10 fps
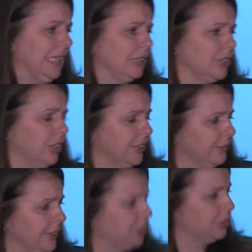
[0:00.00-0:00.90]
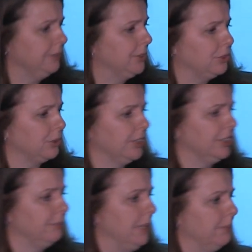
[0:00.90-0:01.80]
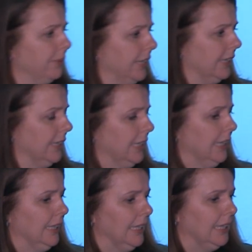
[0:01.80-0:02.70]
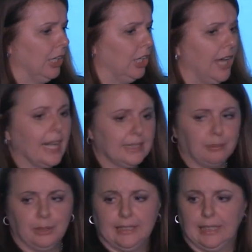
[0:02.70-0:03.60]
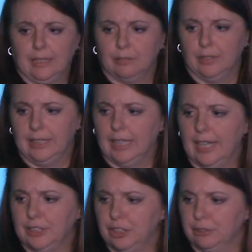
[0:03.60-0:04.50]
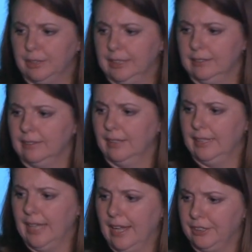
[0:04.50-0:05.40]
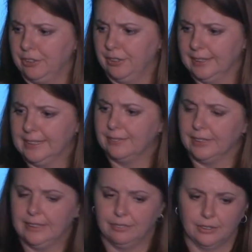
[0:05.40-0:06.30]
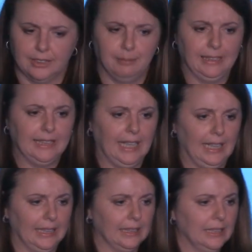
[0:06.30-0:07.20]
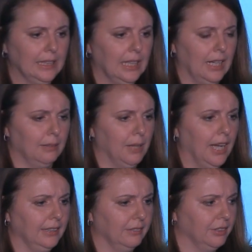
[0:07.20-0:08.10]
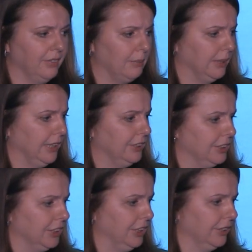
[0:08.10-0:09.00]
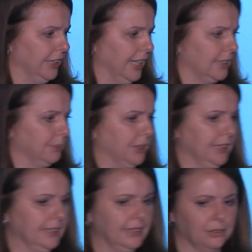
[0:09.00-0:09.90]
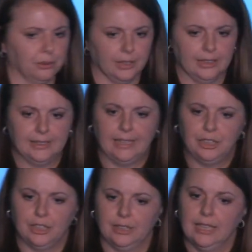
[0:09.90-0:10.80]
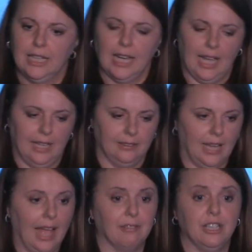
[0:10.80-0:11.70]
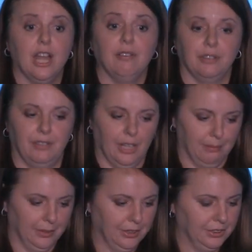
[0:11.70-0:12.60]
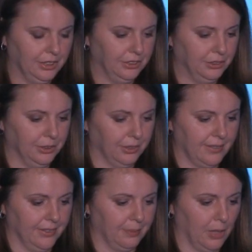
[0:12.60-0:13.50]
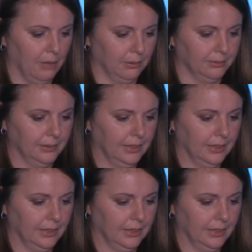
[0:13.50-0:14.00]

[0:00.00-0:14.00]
there's also an extreme shortage of people that are experts that can really guide you in how you do this. It's very difficult to maintain high level of application security expertise in your organization and have enough of them to address this problem.